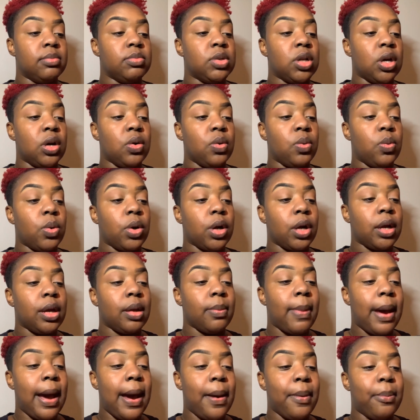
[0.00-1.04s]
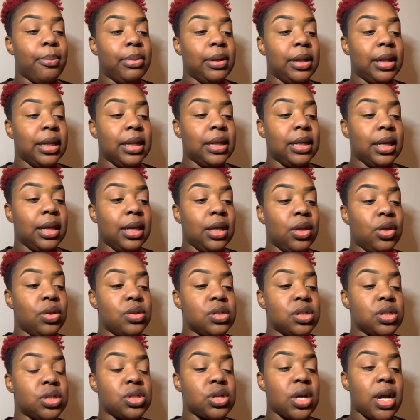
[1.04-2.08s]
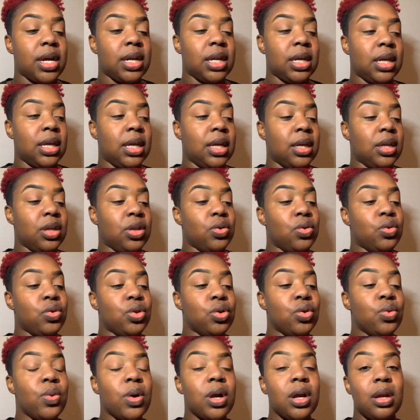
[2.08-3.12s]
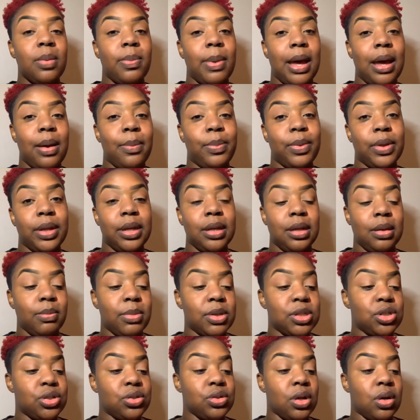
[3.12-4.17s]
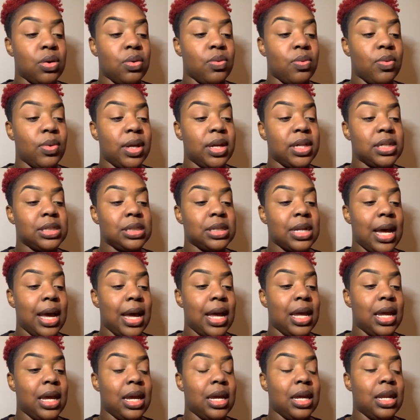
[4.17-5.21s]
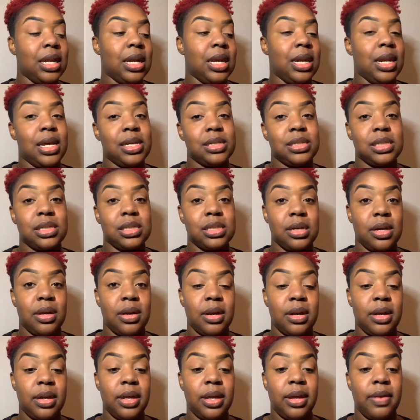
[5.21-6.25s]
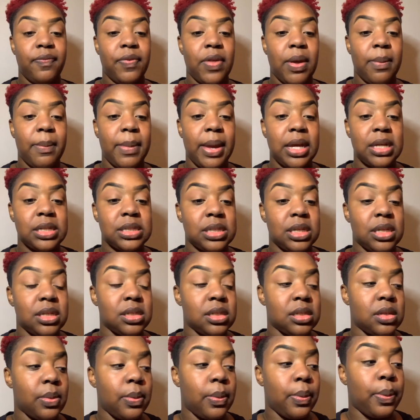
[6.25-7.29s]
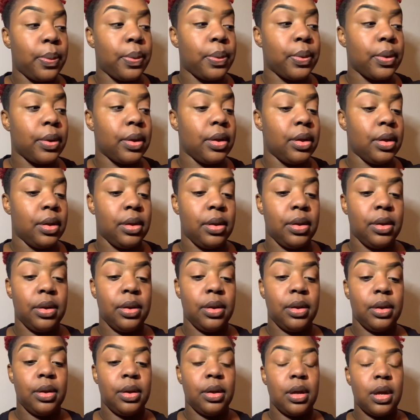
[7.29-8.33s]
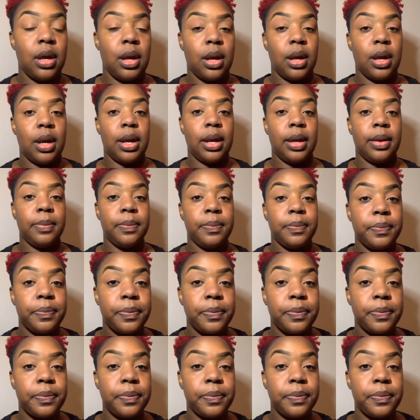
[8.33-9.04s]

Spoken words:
Don't worry about blending. You just trying to you do worry about blending, but you don't, it's not necessary, if that makes sense. All right.